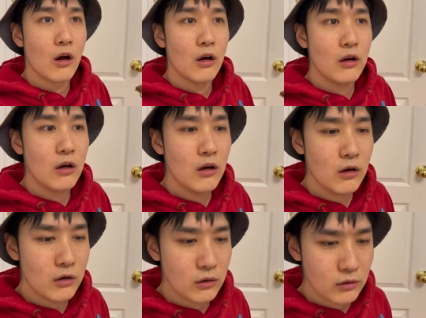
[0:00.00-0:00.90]

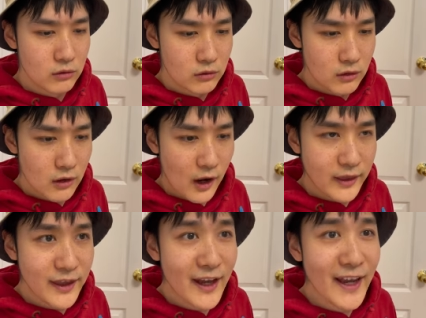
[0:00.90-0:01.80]
Oh, I
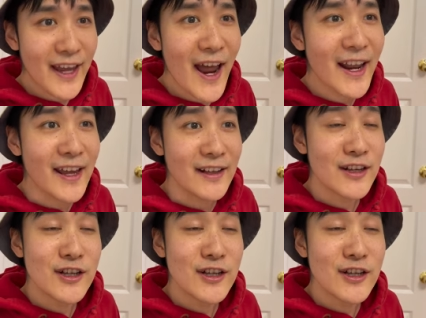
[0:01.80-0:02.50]
think I get it.